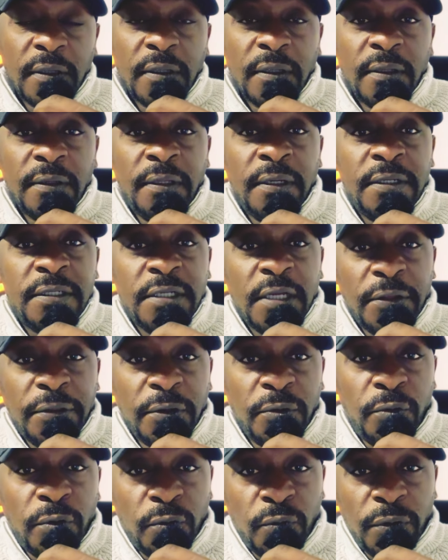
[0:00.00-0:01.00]
There is
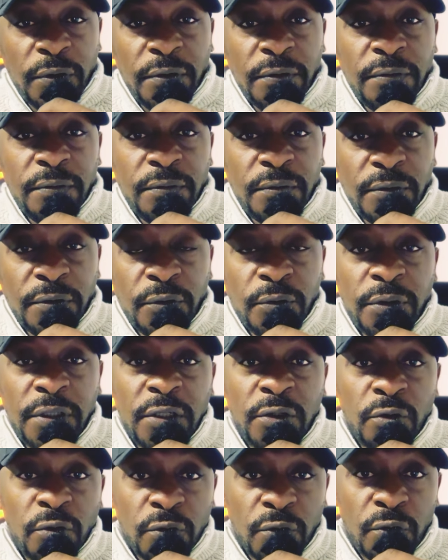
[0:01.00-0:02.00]
nothing wrong with you. You
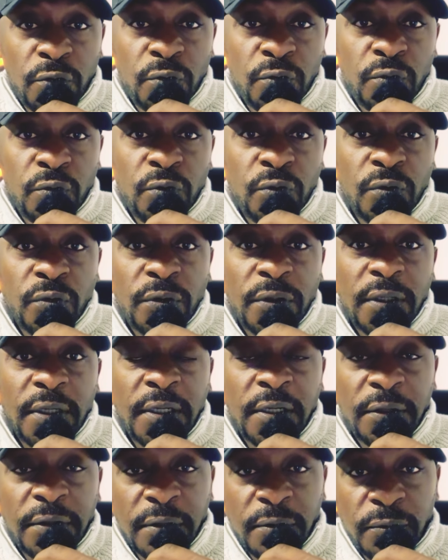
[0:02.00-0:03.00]
did not do
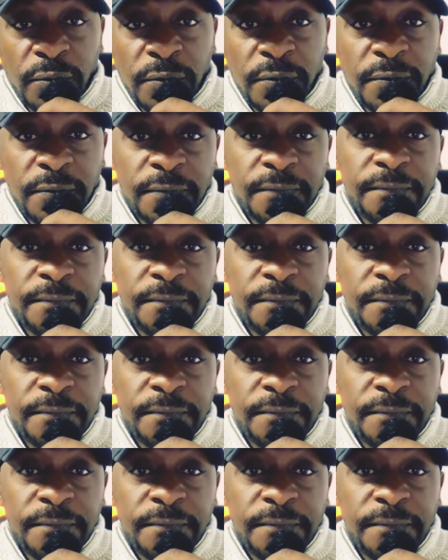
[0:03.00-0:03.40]
anything wrong.